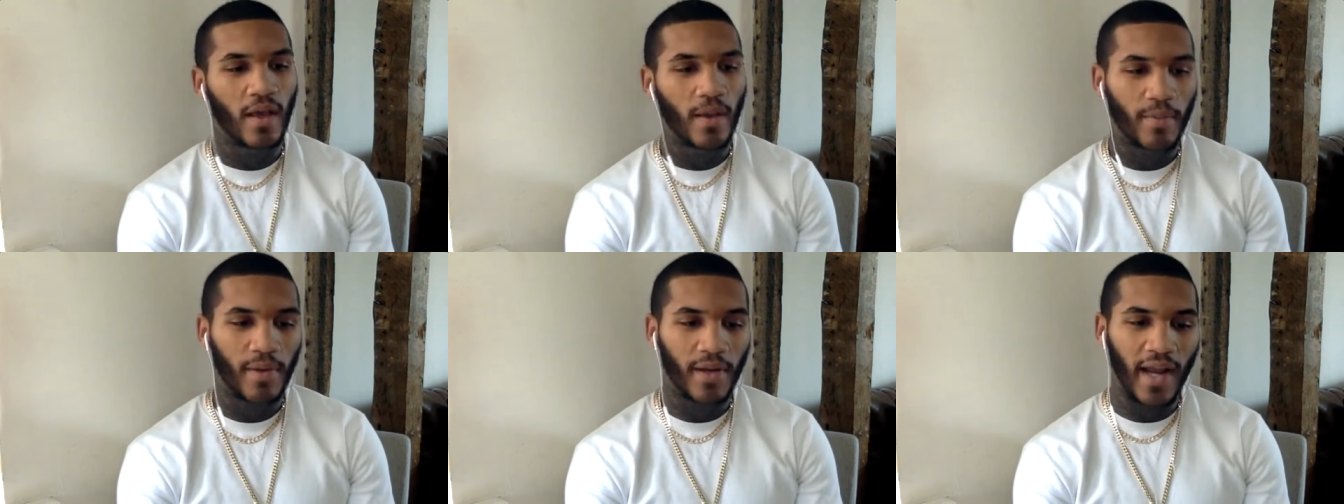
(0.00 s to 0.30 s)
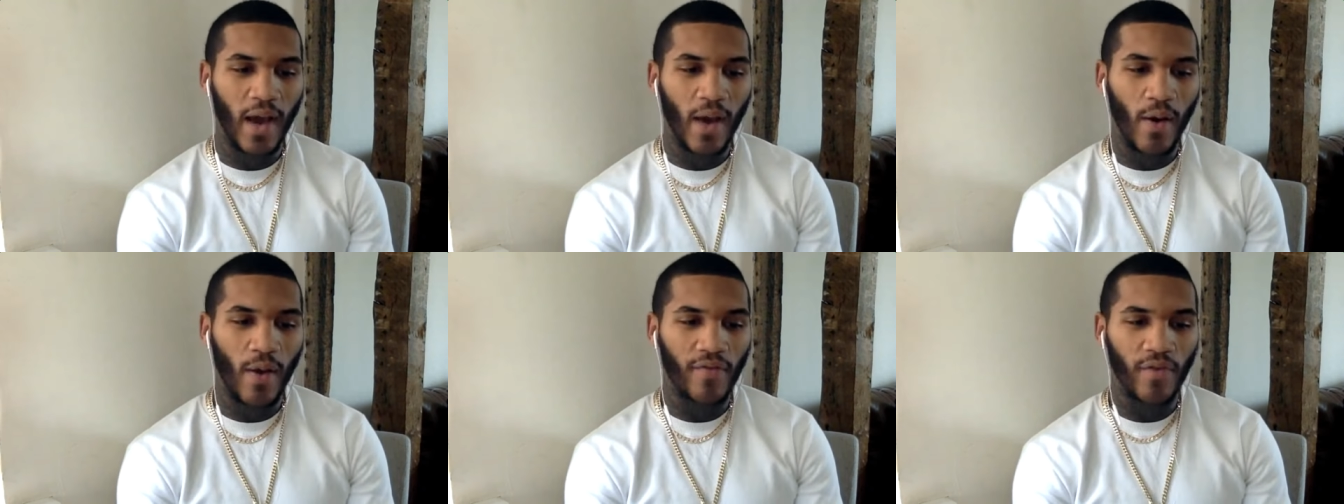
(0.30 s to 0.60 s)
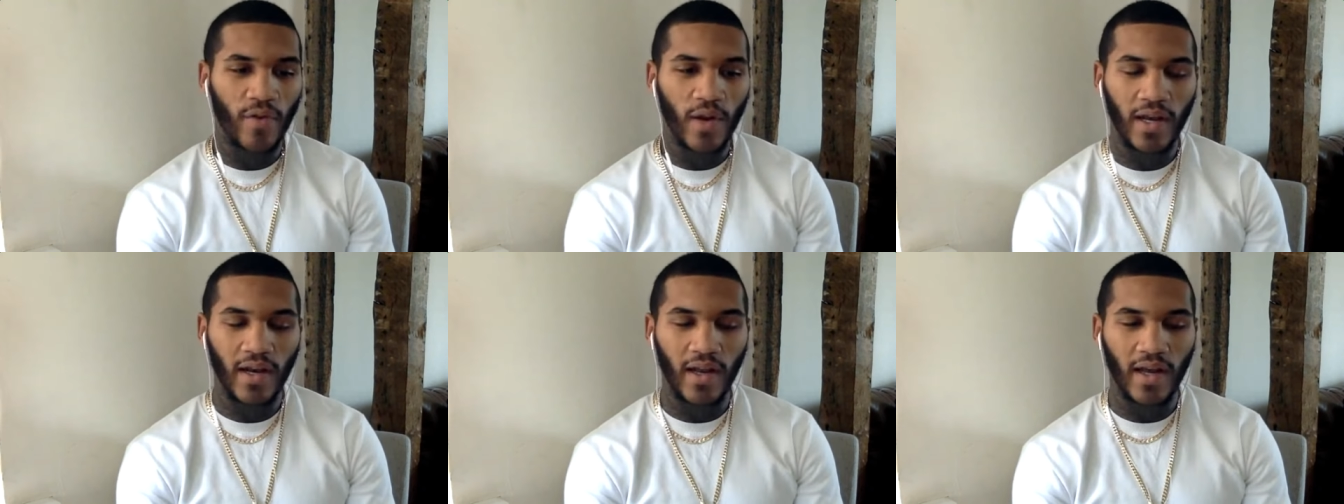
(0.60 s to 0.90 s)
But now I've
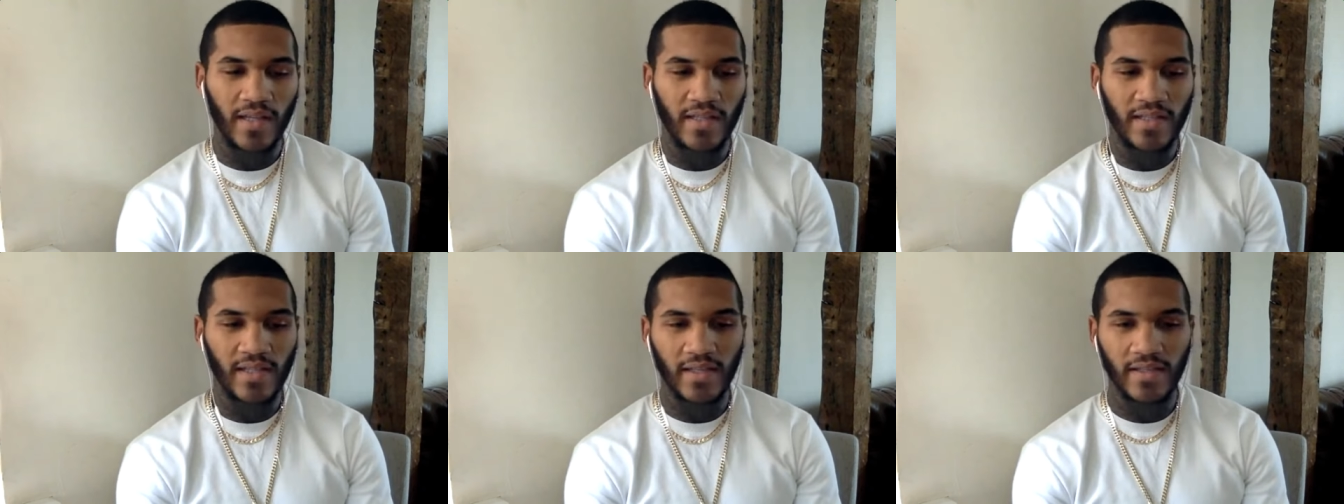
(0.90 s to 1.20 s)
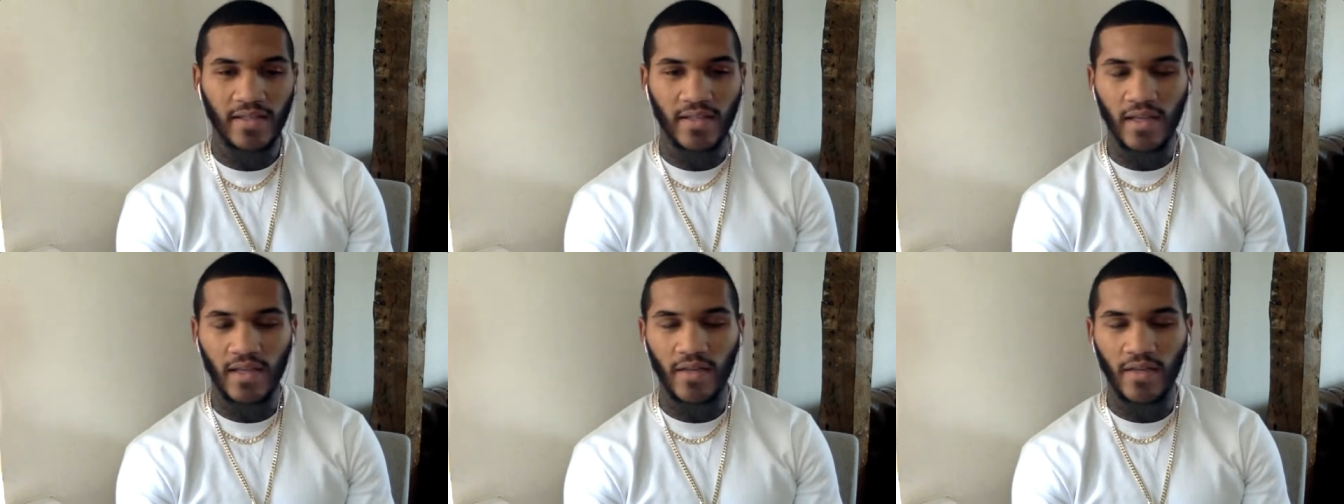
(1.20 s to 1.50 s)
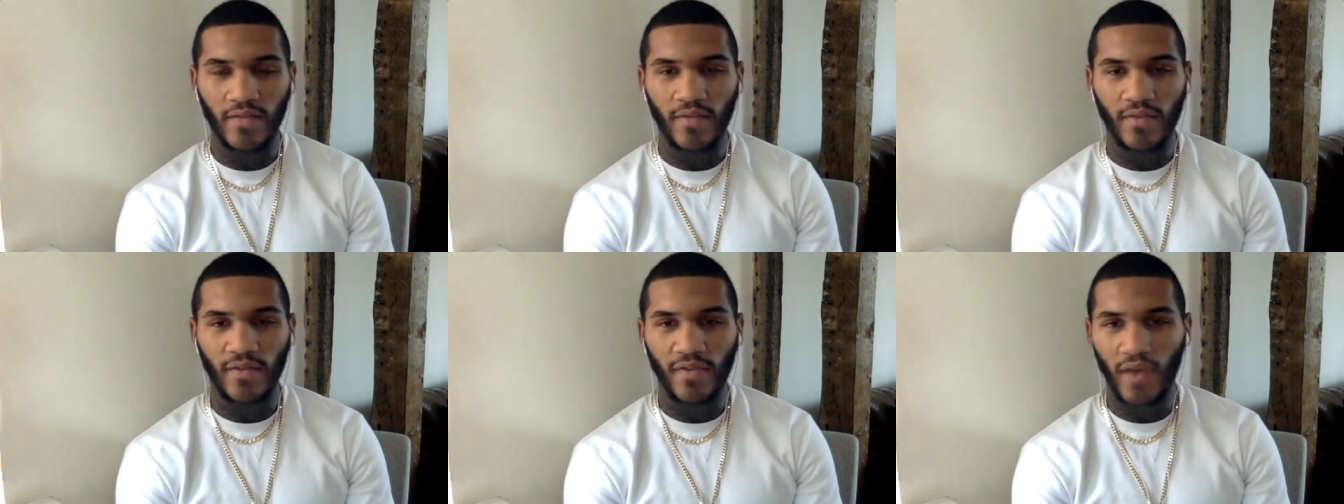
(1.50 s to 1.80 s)
realised
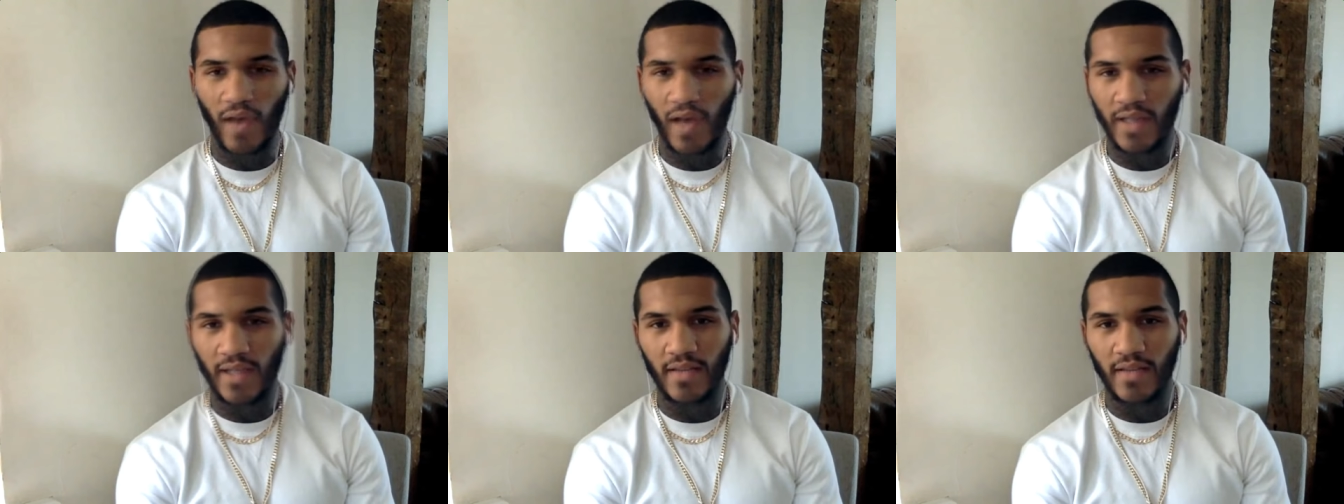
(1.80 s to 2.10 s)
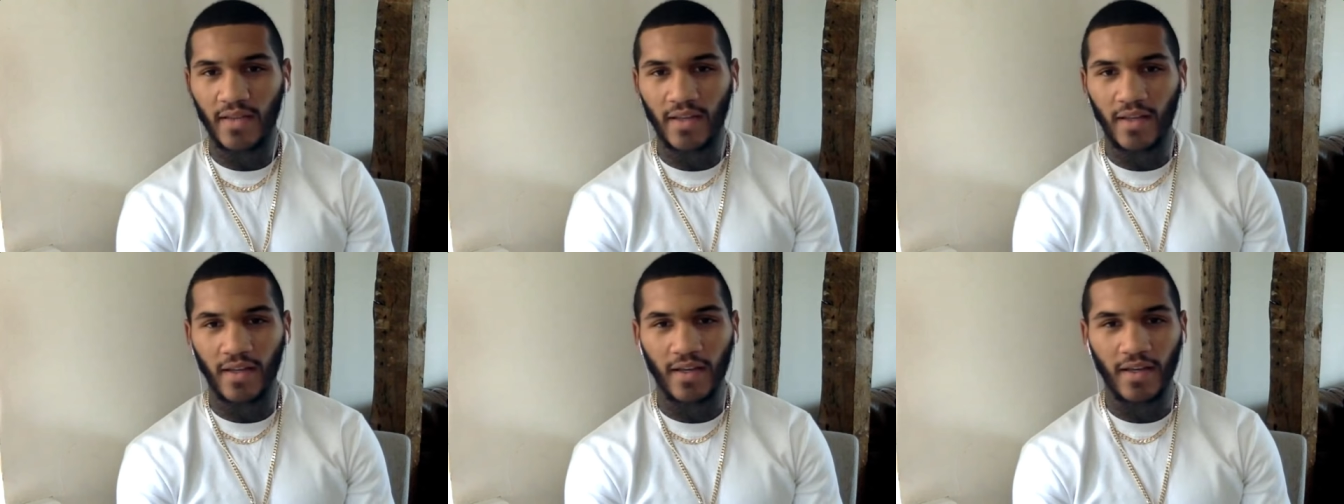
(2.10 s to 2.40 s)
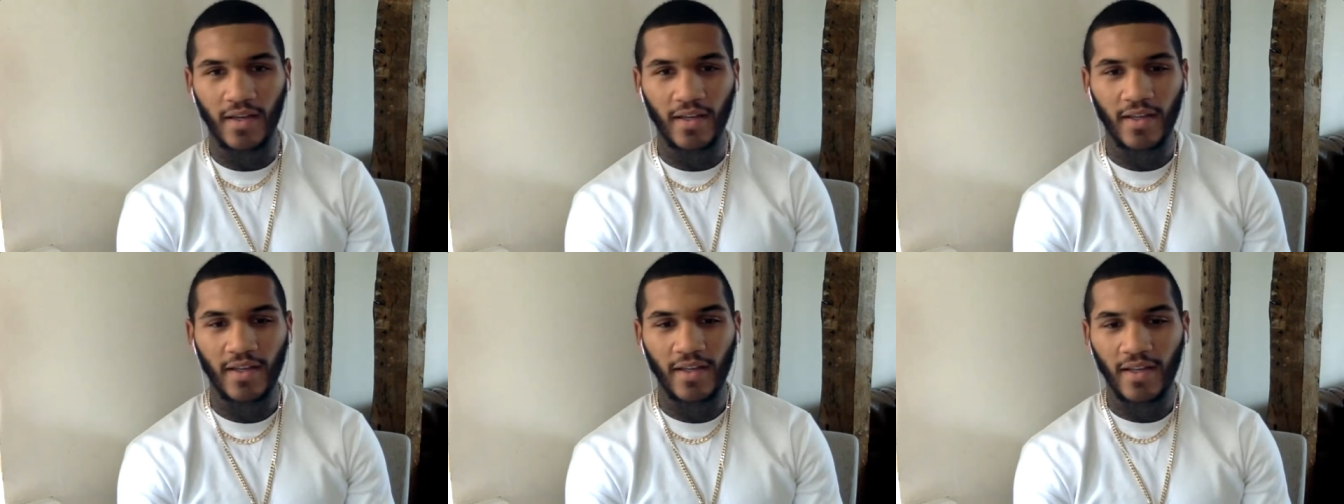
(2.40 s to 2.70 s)
16 fights in
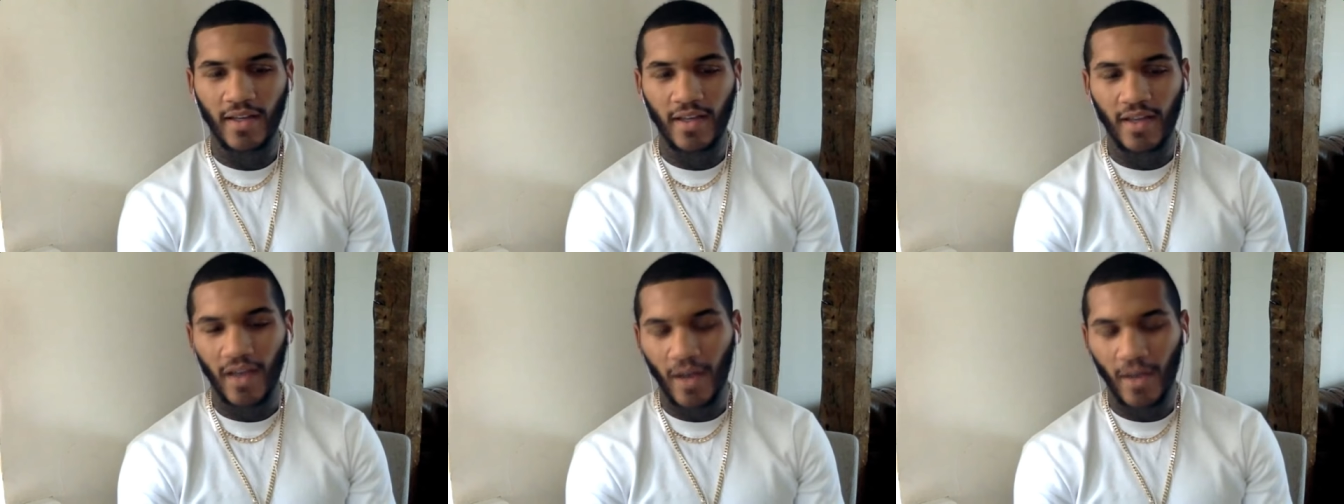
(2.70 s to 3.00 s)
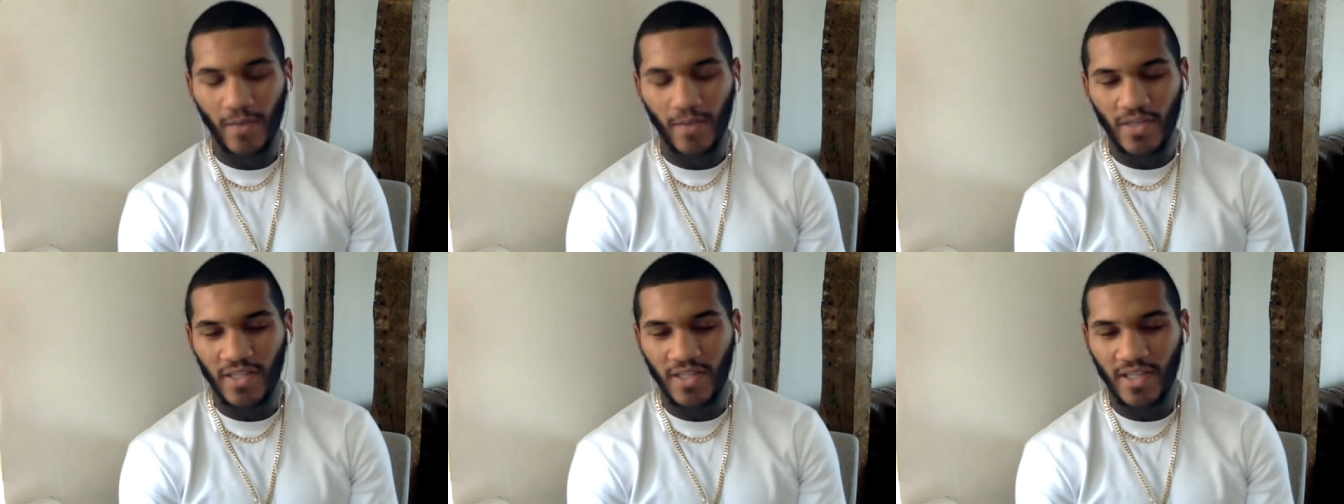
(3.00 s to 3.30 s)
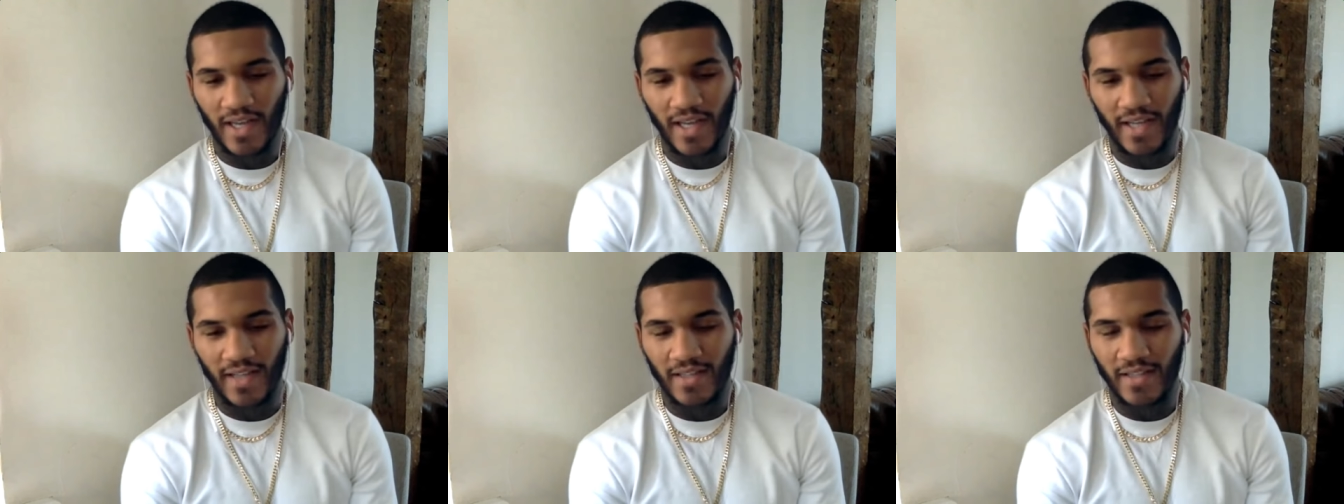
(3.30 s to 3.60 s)
that I'm just
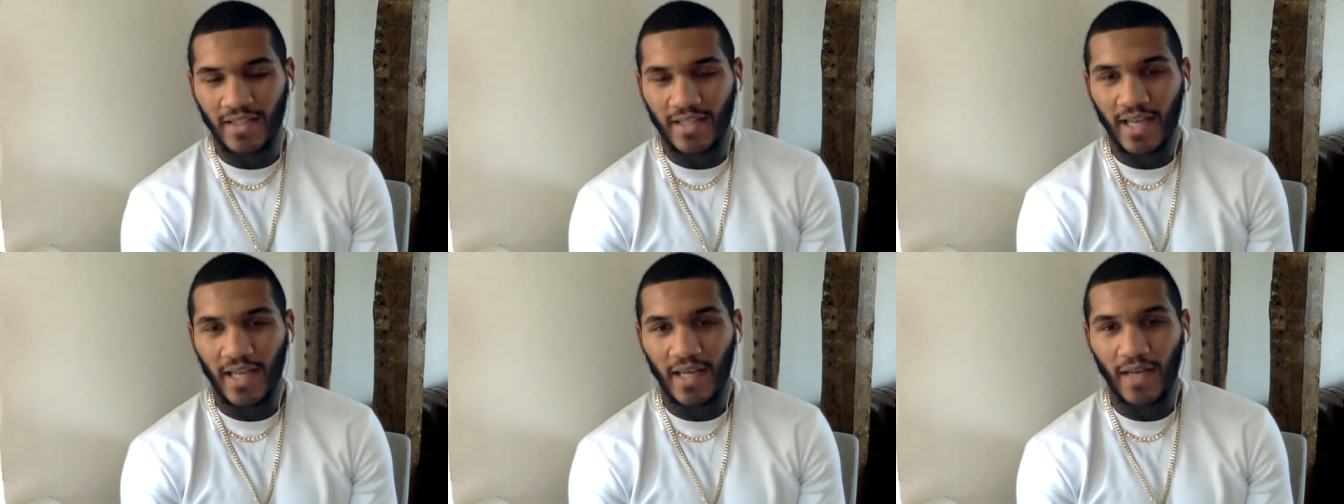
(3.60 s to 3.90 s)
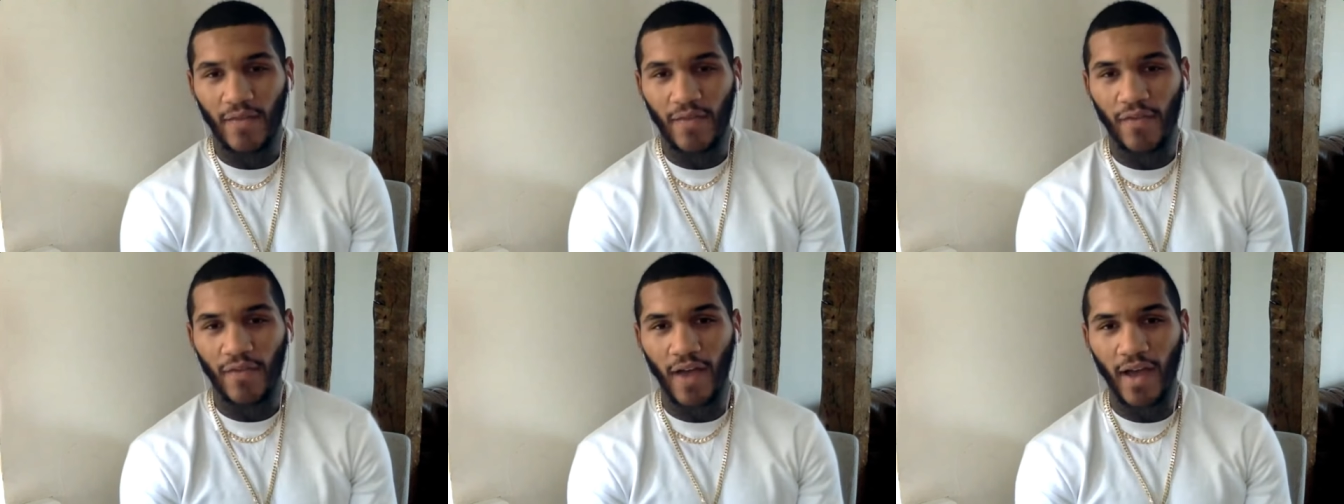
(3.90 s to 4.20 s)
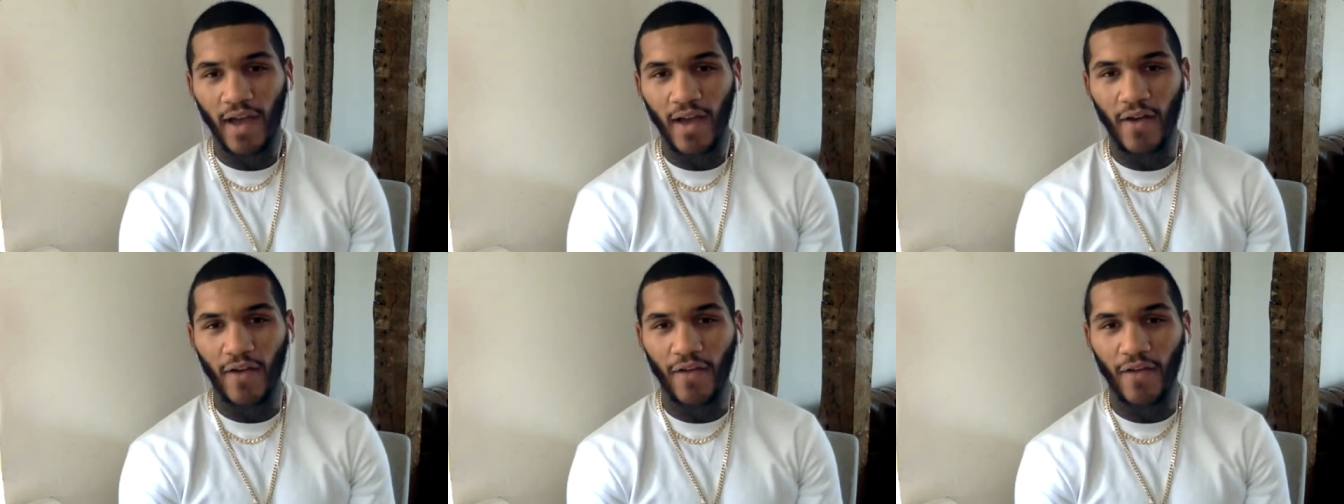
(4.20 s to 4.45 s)
an entertaining fighter.